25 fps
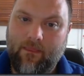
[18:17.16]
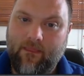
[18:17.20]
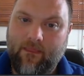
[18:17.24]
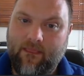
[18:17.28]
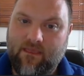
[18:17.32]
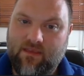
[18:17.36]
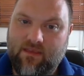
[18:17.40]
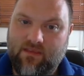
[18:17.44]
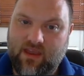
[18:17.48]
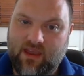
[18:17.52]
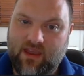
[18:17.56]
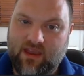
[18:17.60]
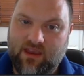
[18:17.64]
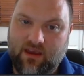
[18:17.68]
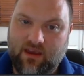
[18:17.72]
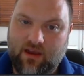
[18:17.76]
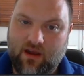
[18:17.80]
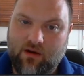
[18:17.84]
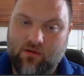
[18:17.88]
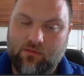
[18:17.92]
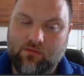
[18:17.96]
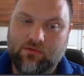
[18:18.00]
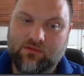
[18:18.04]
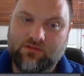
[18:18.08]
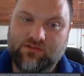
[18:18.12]
there you
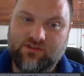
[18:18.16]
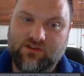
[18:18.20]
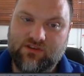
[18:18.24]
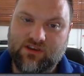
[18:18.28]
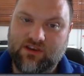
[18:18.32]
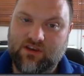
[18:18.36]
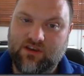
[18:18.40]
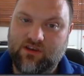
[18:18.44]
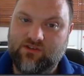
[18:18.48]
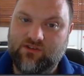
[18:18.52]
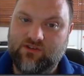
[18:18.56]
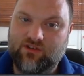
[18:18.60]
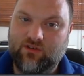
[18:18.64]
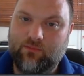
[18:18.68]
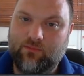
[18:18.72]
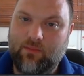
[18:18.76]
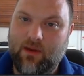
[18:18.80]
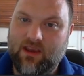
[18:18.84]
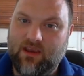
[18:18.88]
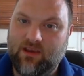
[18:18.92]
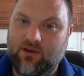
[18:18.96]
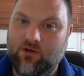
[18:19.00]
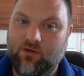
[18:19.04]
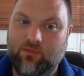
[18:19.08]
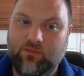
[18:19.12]
go, so you can just
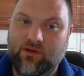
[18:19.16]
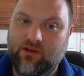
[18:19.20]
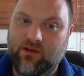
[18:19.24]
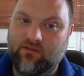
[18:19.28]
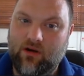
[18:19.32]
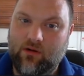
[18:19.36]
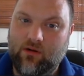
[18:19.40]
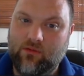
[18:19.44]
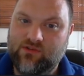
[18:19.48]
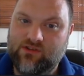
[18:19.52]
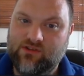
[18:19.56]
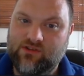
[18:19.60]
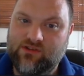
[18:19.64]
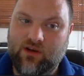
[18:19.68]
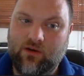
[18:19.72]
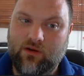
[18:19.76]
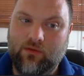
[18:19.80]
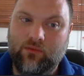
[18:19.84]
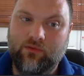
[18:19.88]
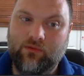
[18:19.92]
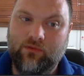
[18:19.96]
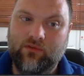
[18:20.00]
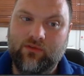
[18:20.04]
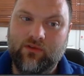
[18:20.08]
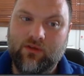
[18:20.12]
make up your own
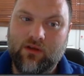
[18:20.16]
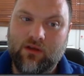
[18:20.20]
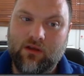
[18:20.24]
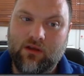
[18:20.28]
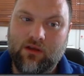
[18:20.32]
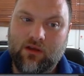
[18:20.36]
zones.